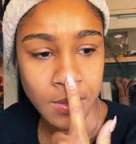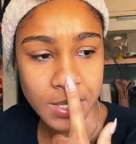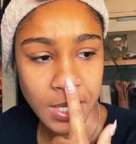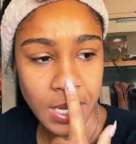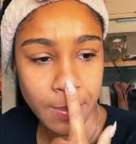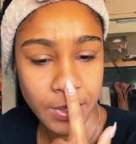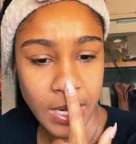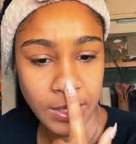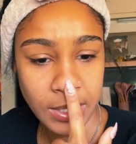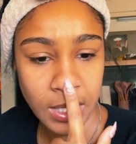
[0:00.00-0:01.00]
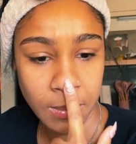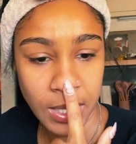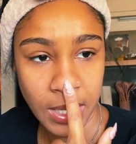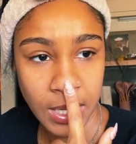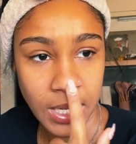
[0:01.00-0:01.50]
There's a Kipper deck that's
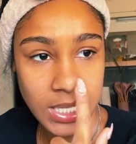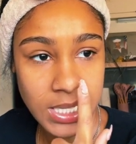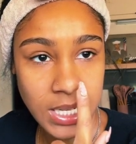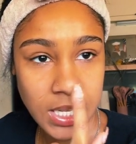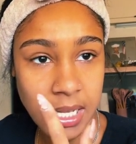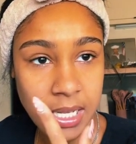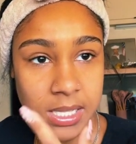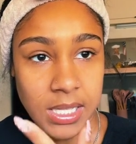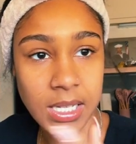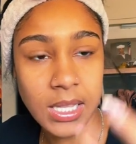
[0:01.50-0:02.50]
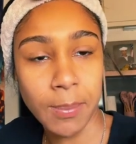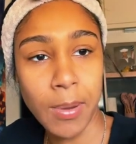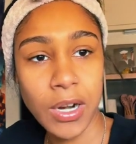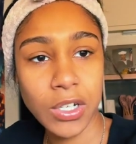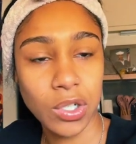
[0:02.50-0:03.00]
coming in. It's
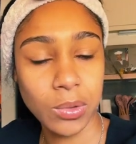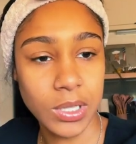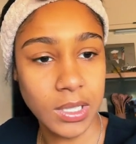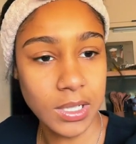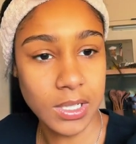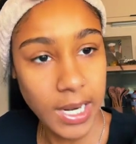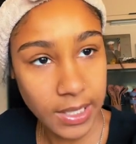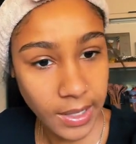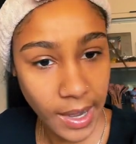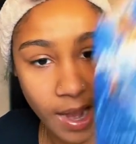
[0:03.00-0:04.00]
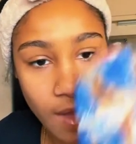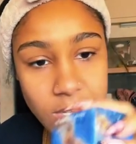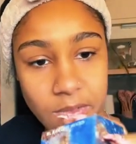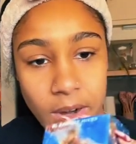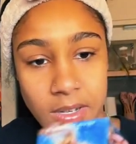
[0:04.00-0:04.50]
the part 2 to this deck that I
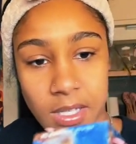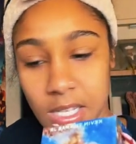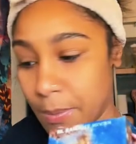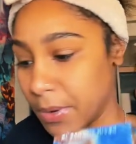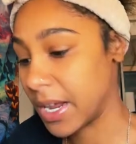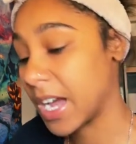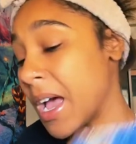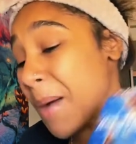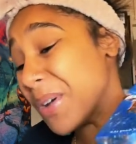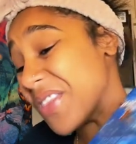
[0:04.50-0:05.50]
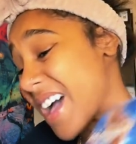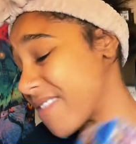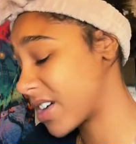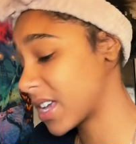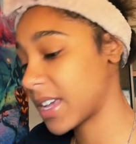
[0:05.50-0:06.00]
have as far as this Kipper deck. But
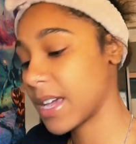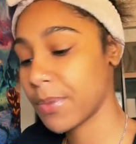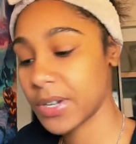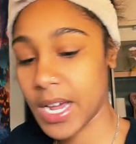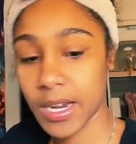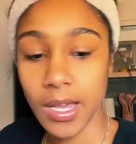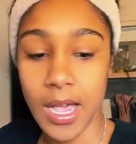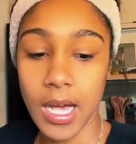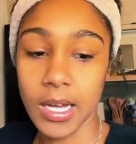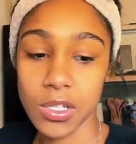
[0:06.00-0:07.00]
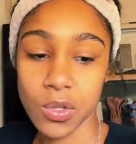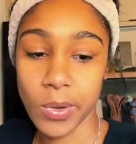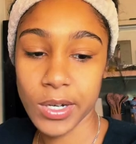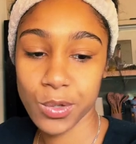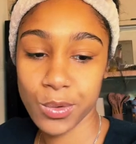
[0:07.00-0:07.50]
that fucking Kipper deck, I
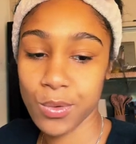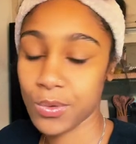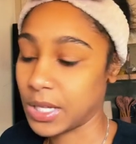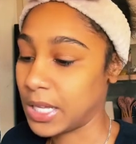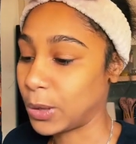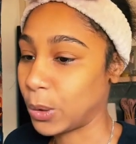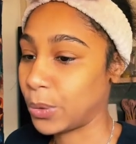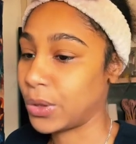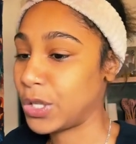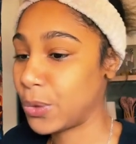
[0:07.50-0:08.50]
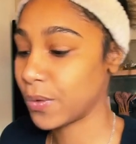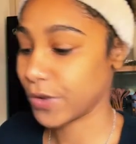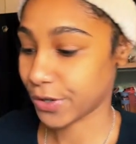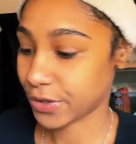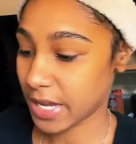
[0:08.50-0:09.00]
swear to the
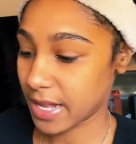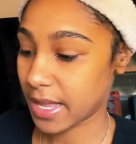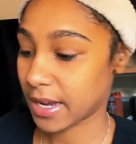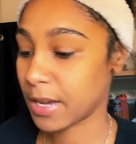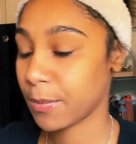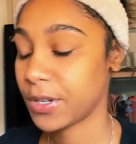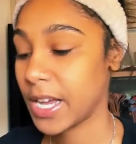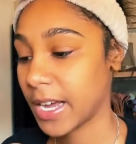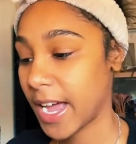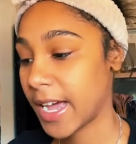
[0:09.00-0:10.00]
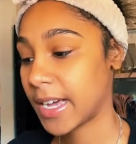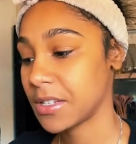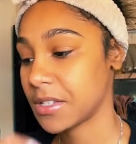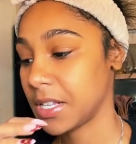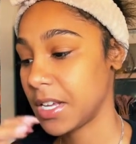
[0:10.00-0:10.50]
universe that Kipper deck
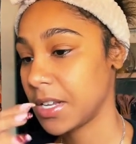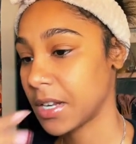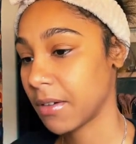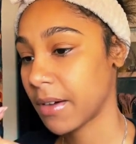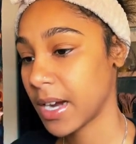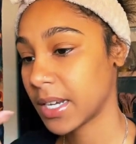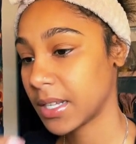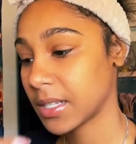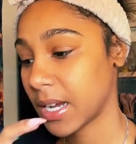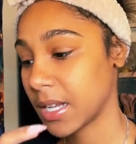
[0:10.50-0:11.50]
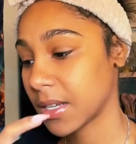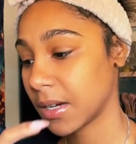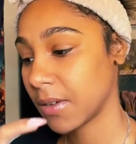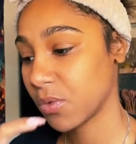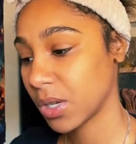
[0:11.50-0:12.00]
has the direct insights
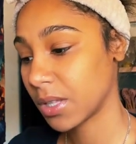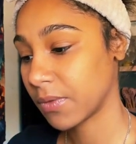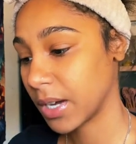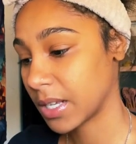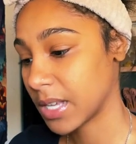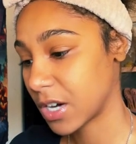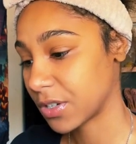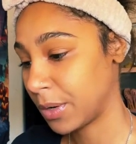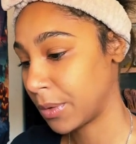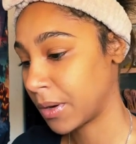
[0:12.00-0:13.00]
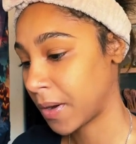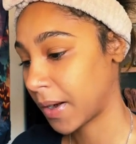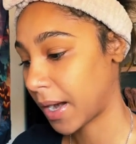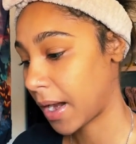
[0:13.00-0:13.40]
of what the fuck is actually going on.